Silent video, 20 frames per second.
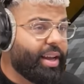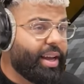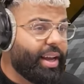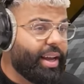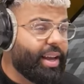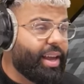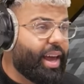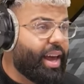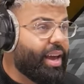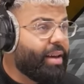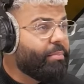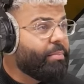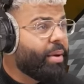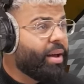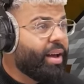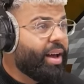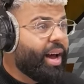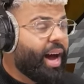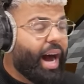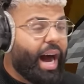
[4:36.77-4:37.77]
in-game.
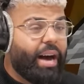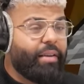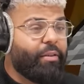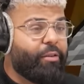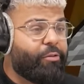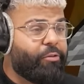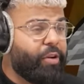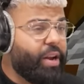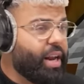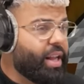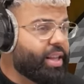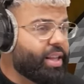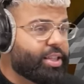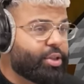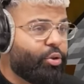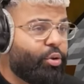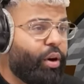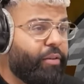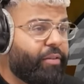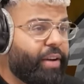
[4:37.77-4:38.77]
I have a feeling this
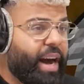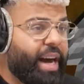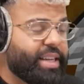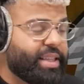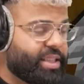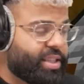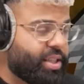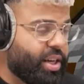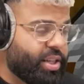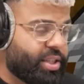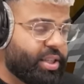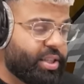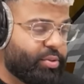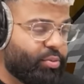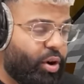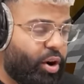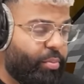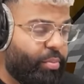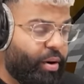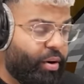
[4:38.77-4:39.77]
Quiff guy is sus as
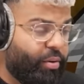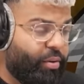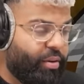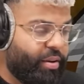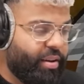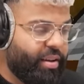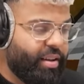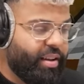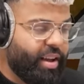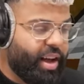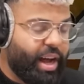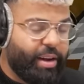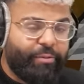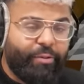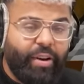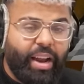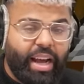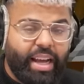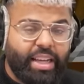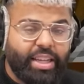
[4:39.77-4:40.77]
well, bro. I
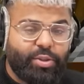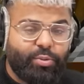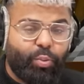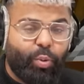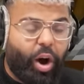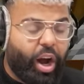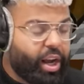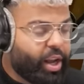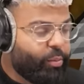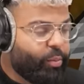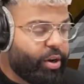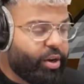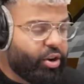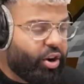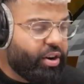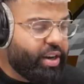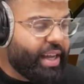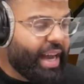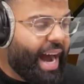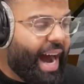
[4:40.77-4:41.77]
feel like he's working with
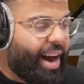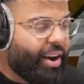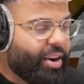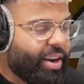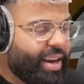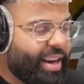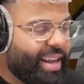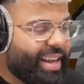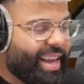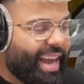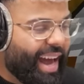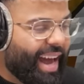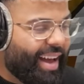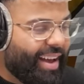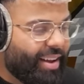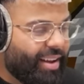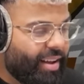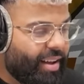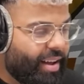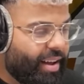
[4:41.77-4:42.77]
Doni. How did he get
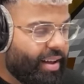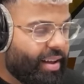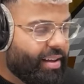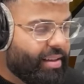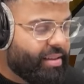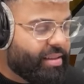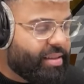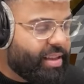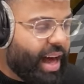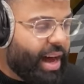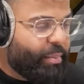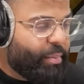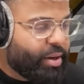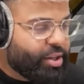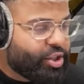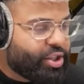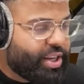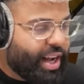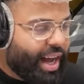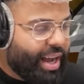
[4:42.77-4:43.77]
that
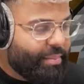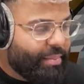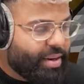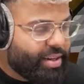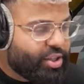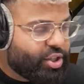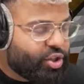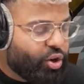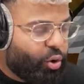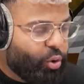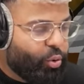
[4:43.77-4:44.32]
much diamond so